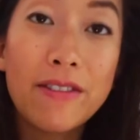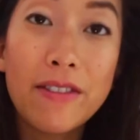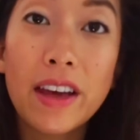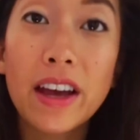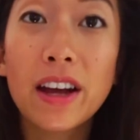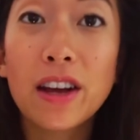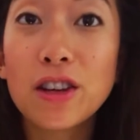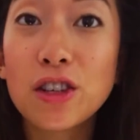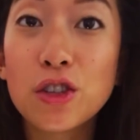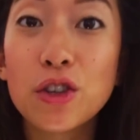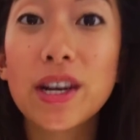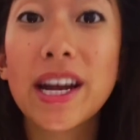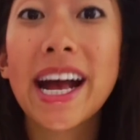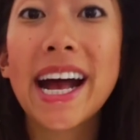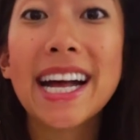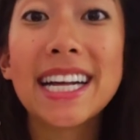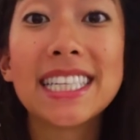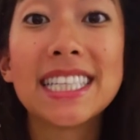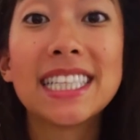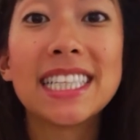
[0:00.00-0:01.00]
If that country
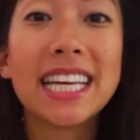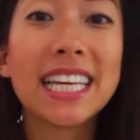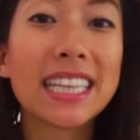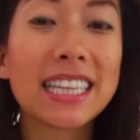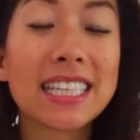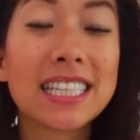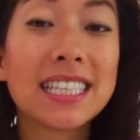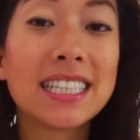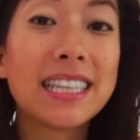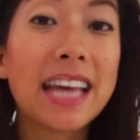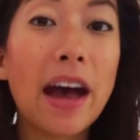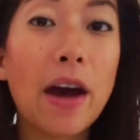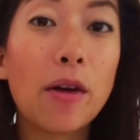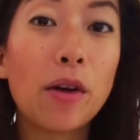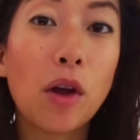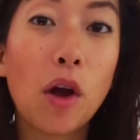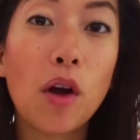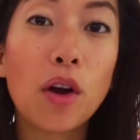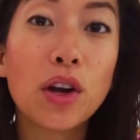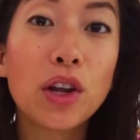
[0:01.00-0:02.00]
has like the
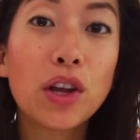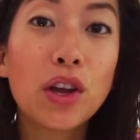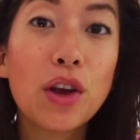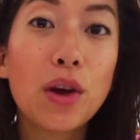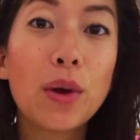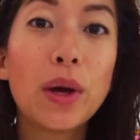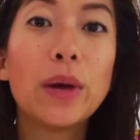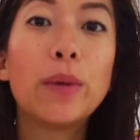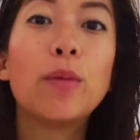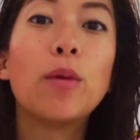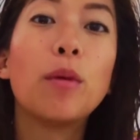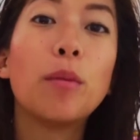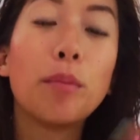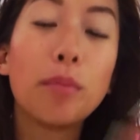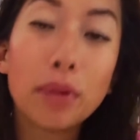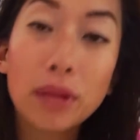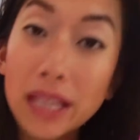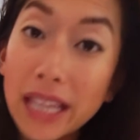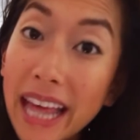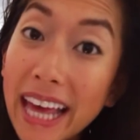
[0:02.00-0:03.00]
sound audio, it will
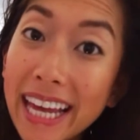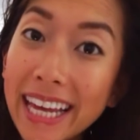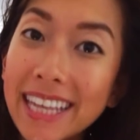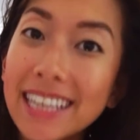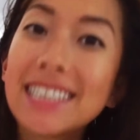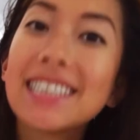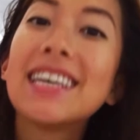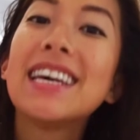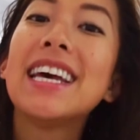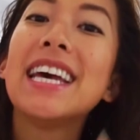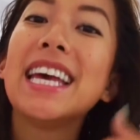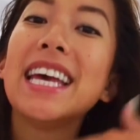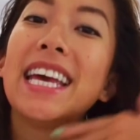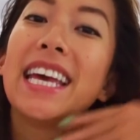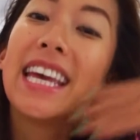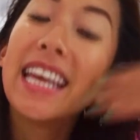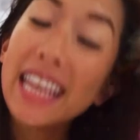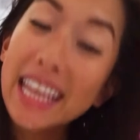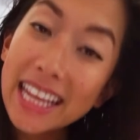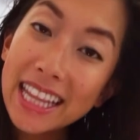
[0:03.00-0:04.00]
play it
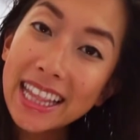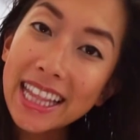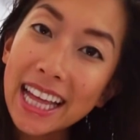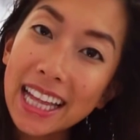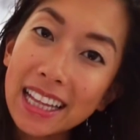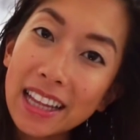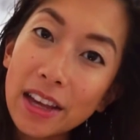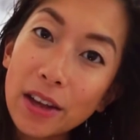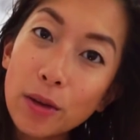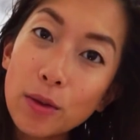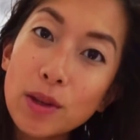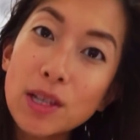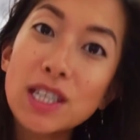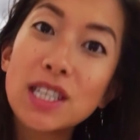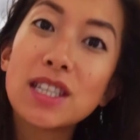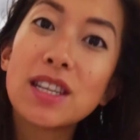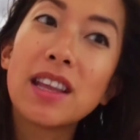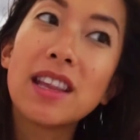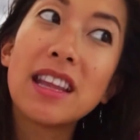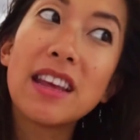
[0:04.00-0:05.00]
in that language
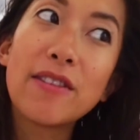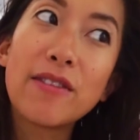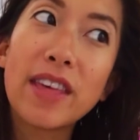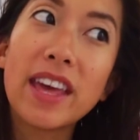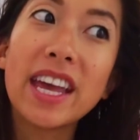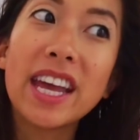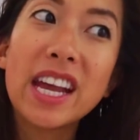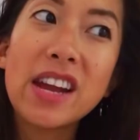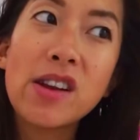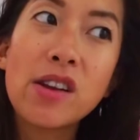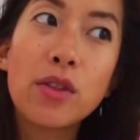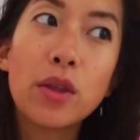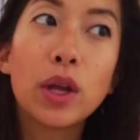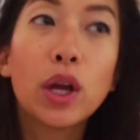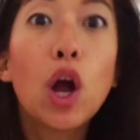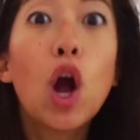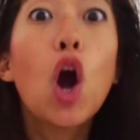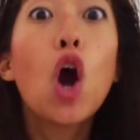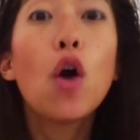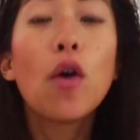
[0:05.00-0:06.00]
so that if they hear it, they're
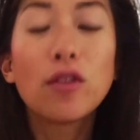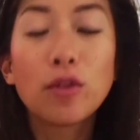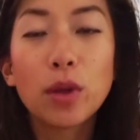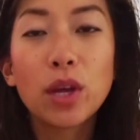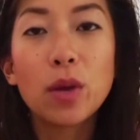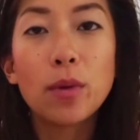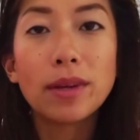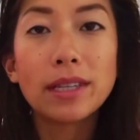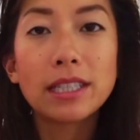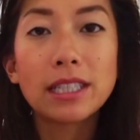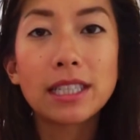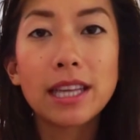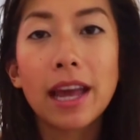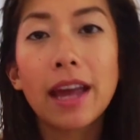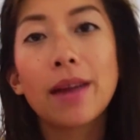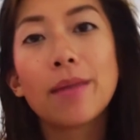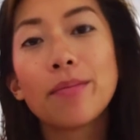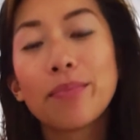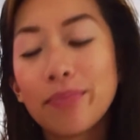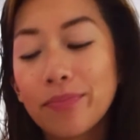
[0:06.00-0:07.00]
like, oh, that's what you want to
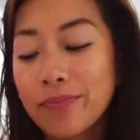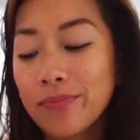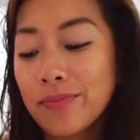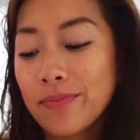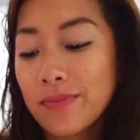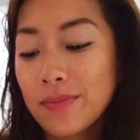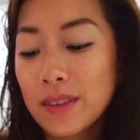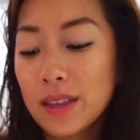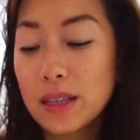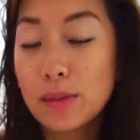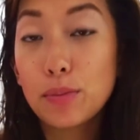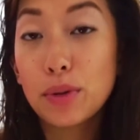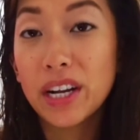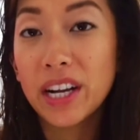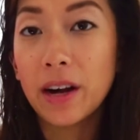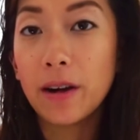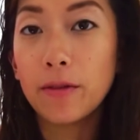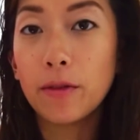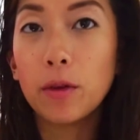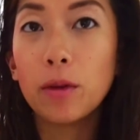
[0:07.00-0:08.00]
say. It's
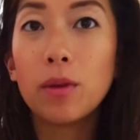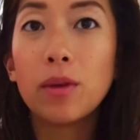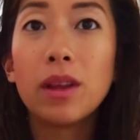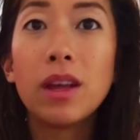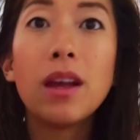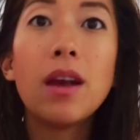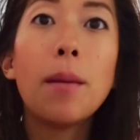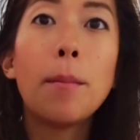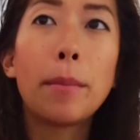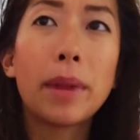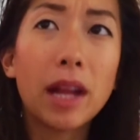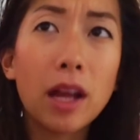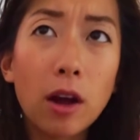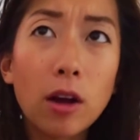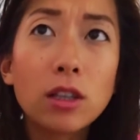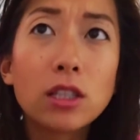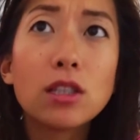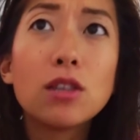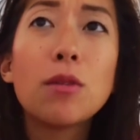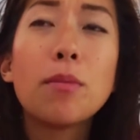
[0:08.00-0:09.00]
pretty helpful. But I
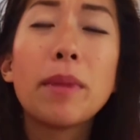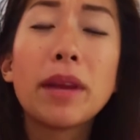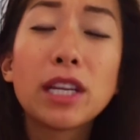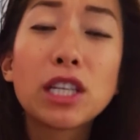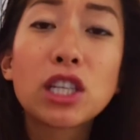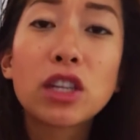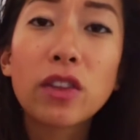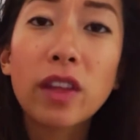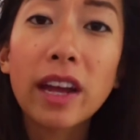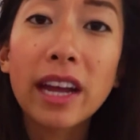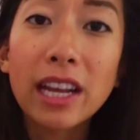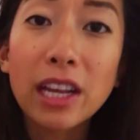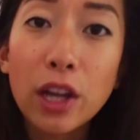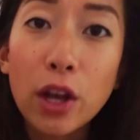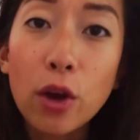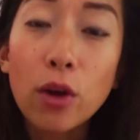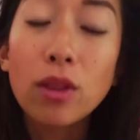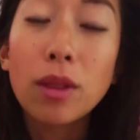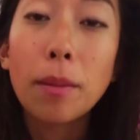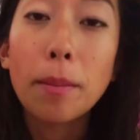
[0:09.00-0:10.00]
also make sure that I
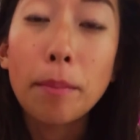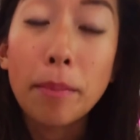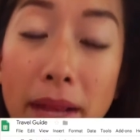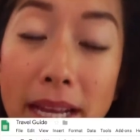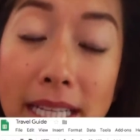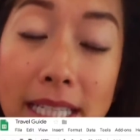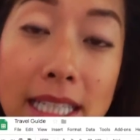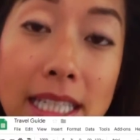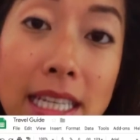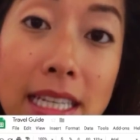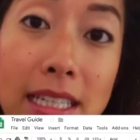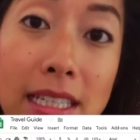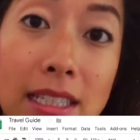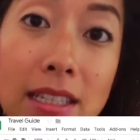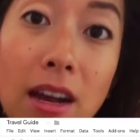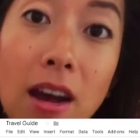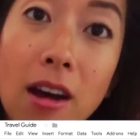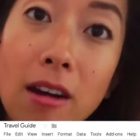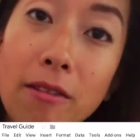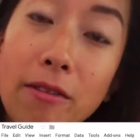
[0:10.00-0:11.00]
know the
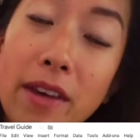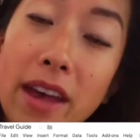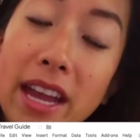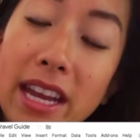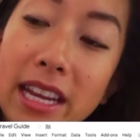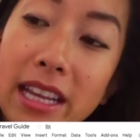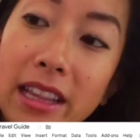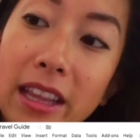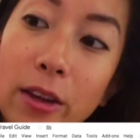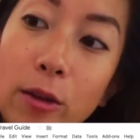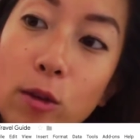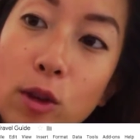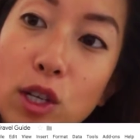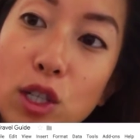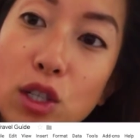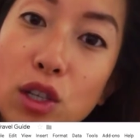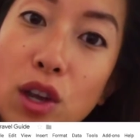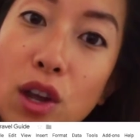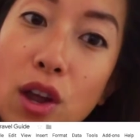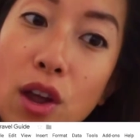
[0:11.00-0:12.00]
basics of any
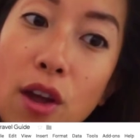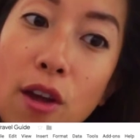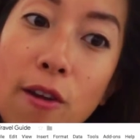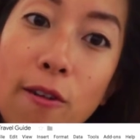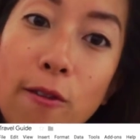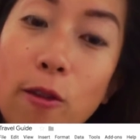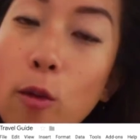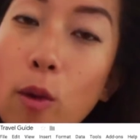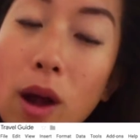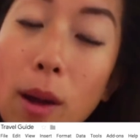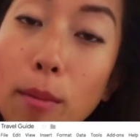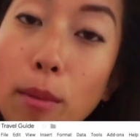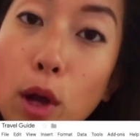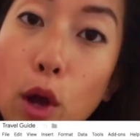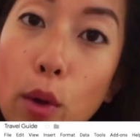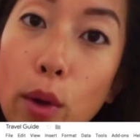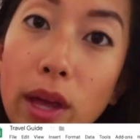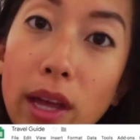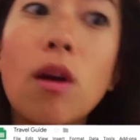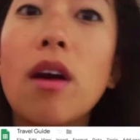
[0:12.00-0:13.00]
language for where I'm
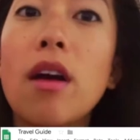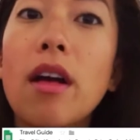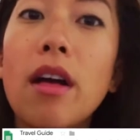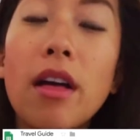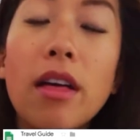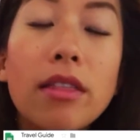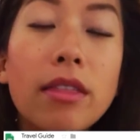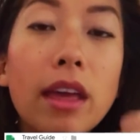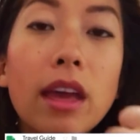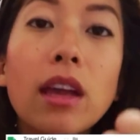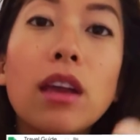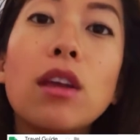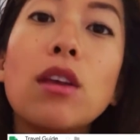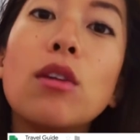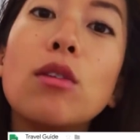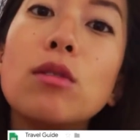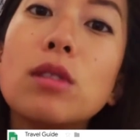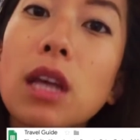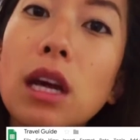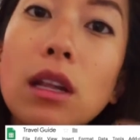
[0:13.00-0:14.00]
going. Thank
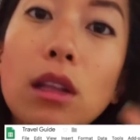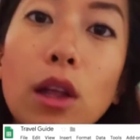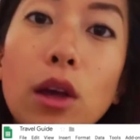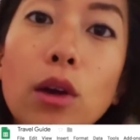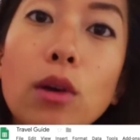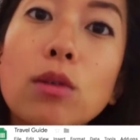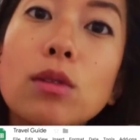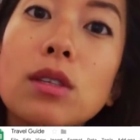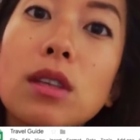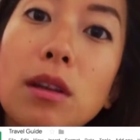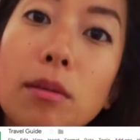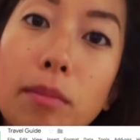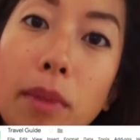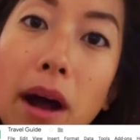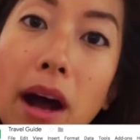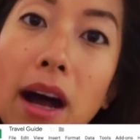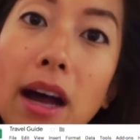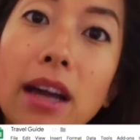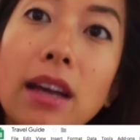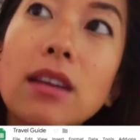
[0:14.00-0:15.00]
yous, hellos,
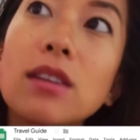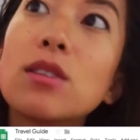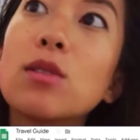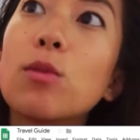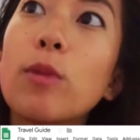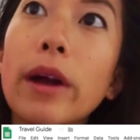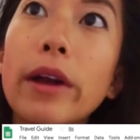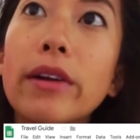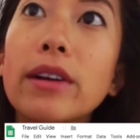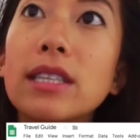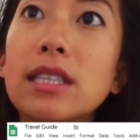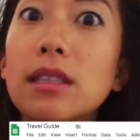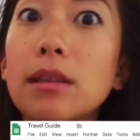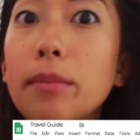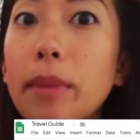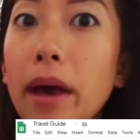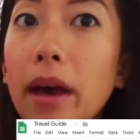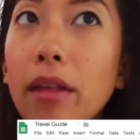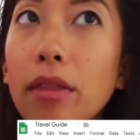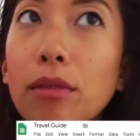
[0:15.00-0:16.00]
goodbyes, where is the
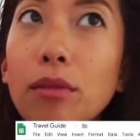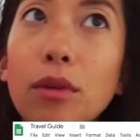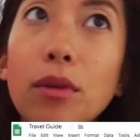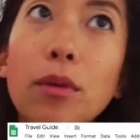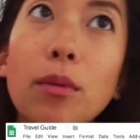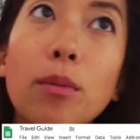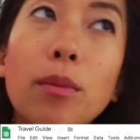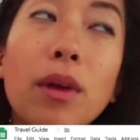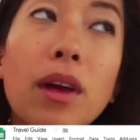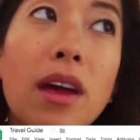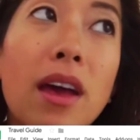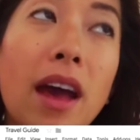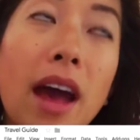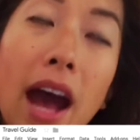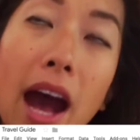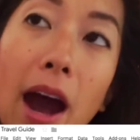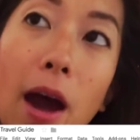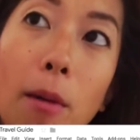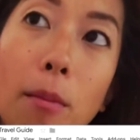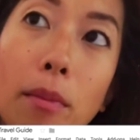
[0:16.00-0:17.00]
bathroom,
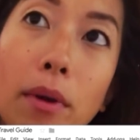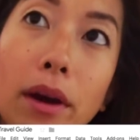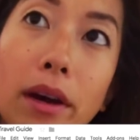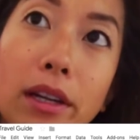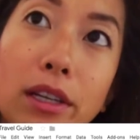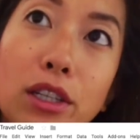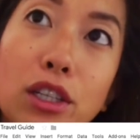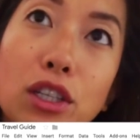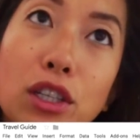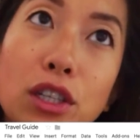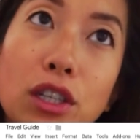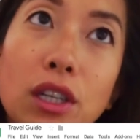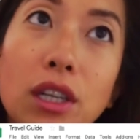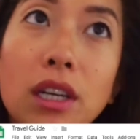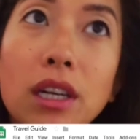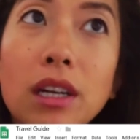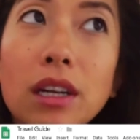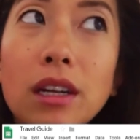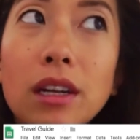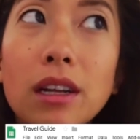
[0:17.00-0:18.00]
how much.
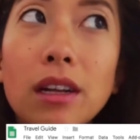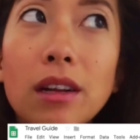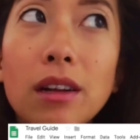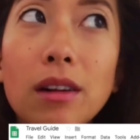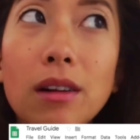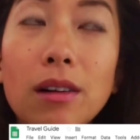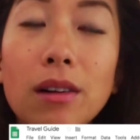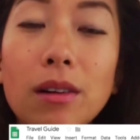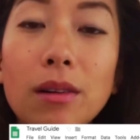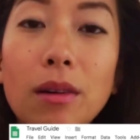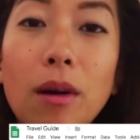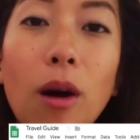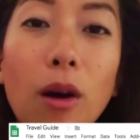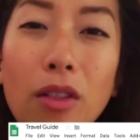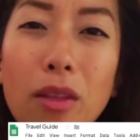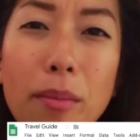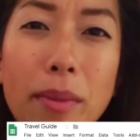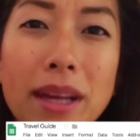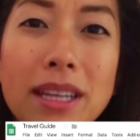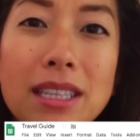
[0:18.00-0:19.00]
All
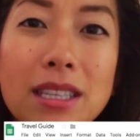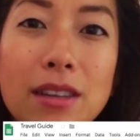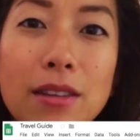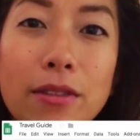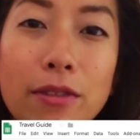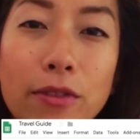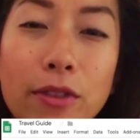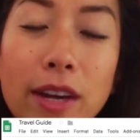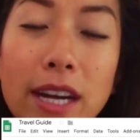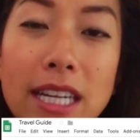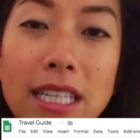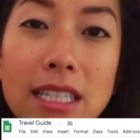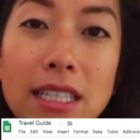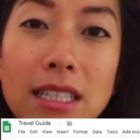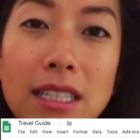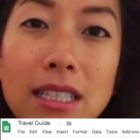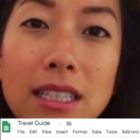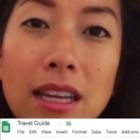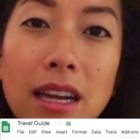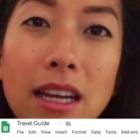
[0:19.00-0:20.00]
the basic
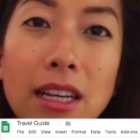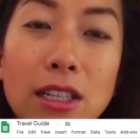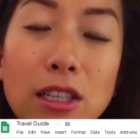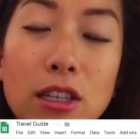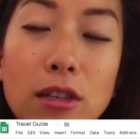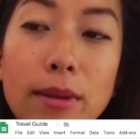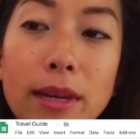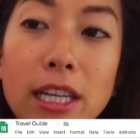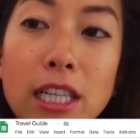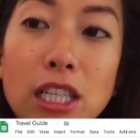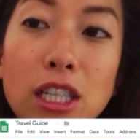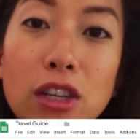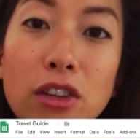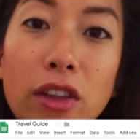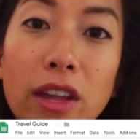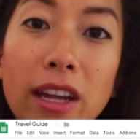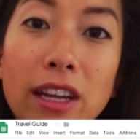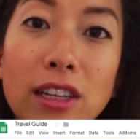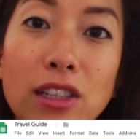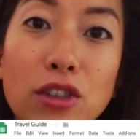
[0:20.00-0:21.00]
phrases, I do make sure
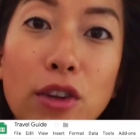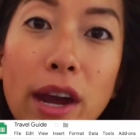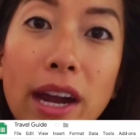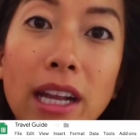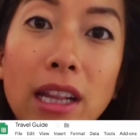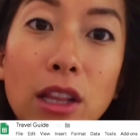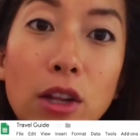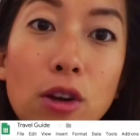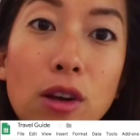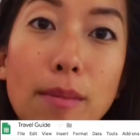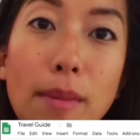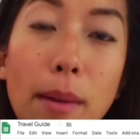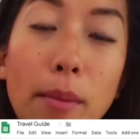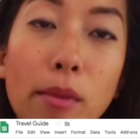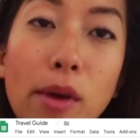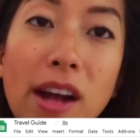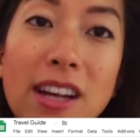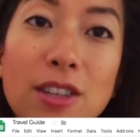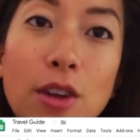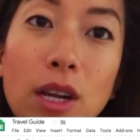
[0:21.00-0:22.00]
that I try and learn and
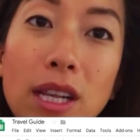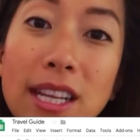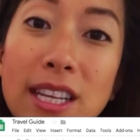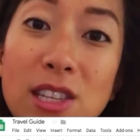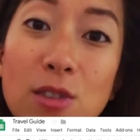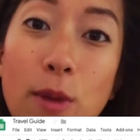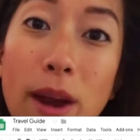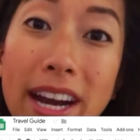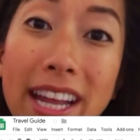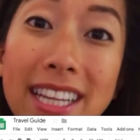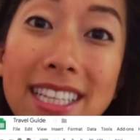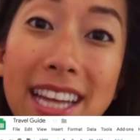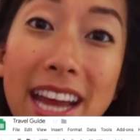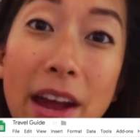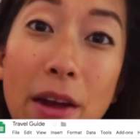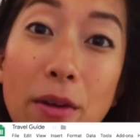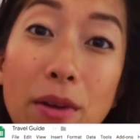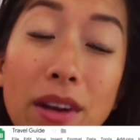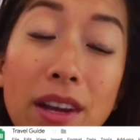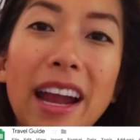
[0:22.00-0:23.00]
memorize or at least write it
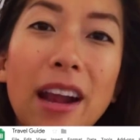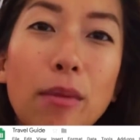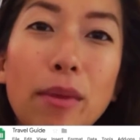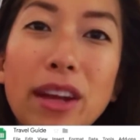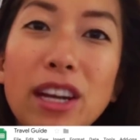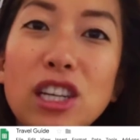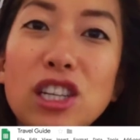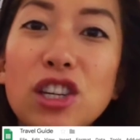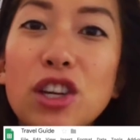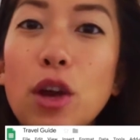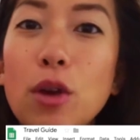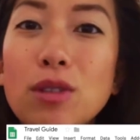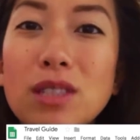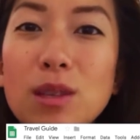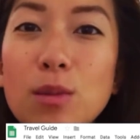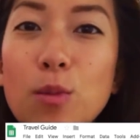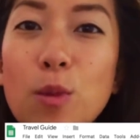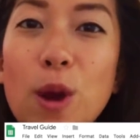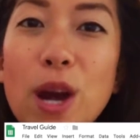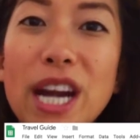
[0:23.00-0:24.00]
down. I don't like to go
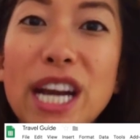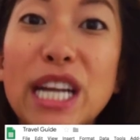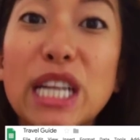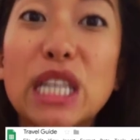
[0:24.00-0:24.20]
somewhere and